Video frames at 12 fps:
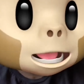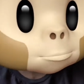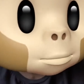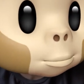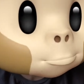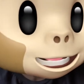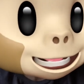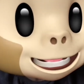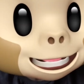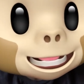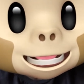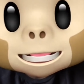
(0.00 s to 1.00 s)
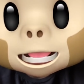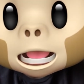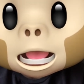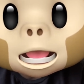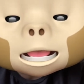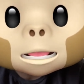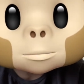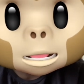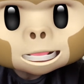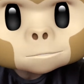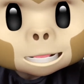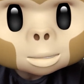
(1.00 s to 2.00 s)
they will release a
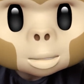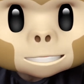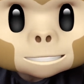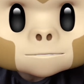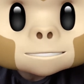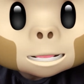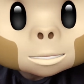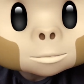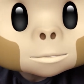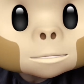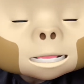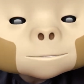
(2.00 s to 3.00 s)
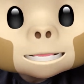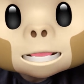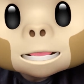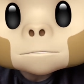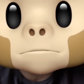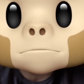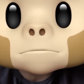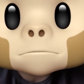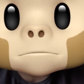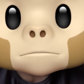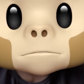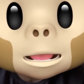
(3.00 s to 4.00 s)
Ronald McDonald figure, I mean a
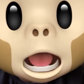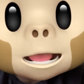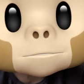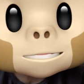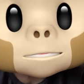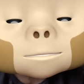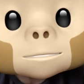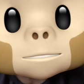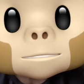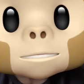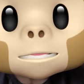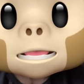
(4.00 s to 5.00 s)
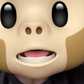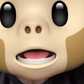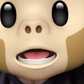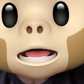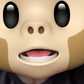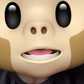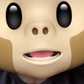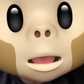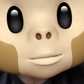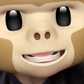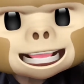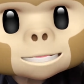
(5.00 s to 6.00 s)
pop, uh,
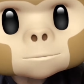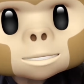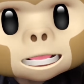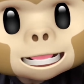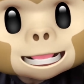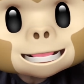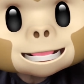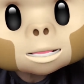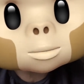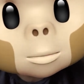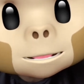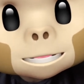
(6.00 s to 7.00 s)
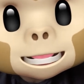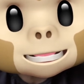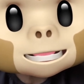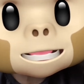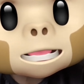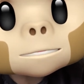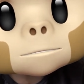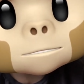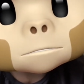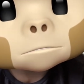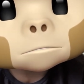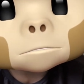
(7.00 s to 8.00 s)
along with his friends, Grimace,
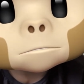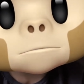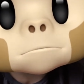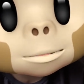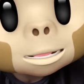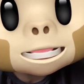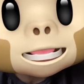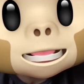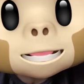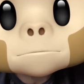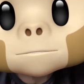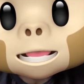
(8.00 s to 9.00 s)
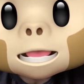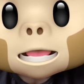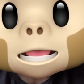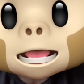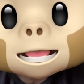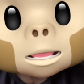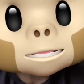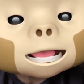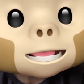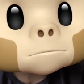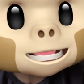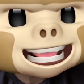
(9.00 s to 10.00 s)
Birdie, and all
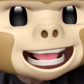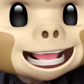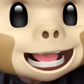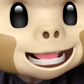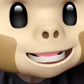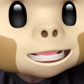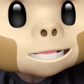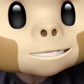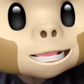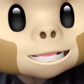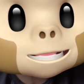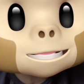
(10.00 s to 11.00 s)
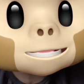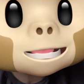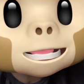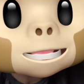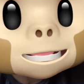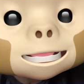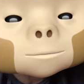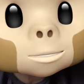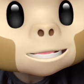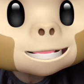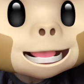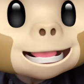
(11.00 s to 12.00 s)
that. But they cancelled. I think it's for
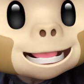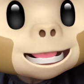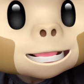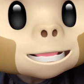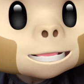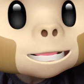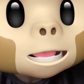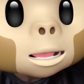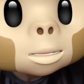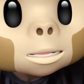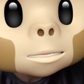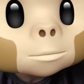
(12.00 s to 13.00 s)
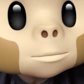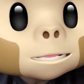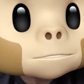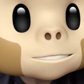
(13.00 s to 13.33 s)
the licensing issue.